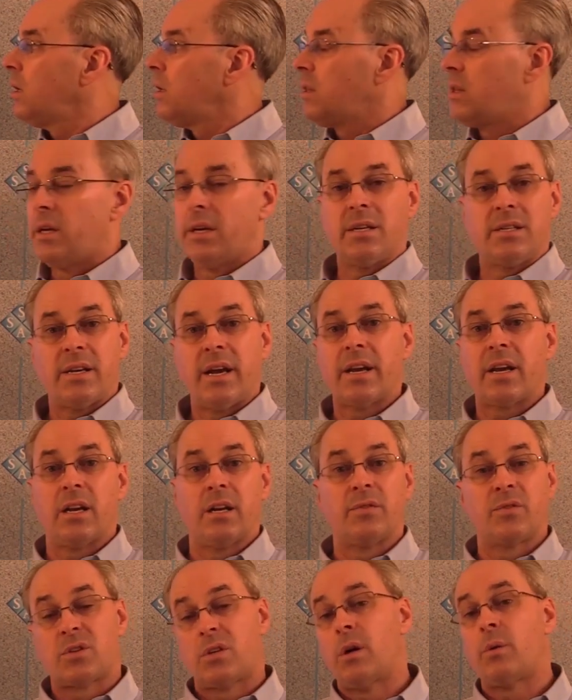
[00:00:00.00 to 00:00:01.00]
The
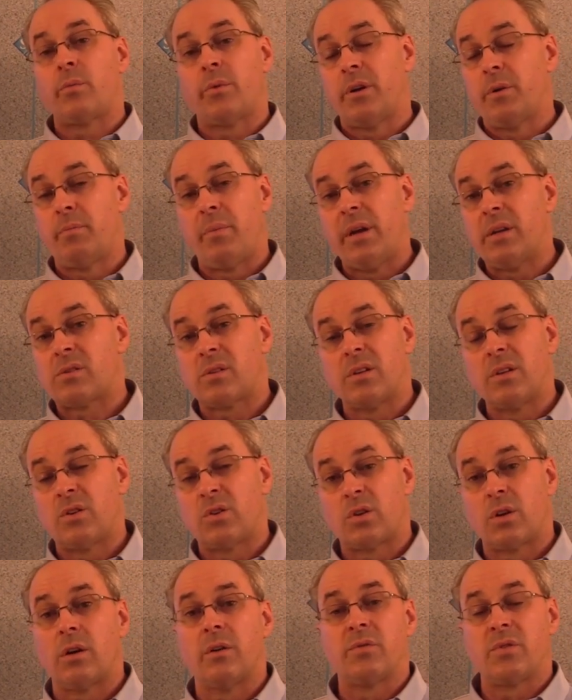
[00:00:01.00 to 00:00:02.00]
executive summary basically
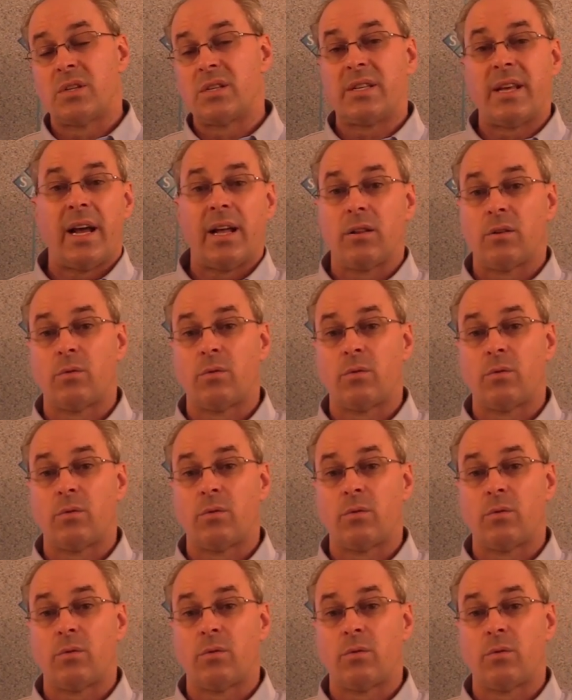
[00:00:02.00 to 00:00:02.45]
serves as that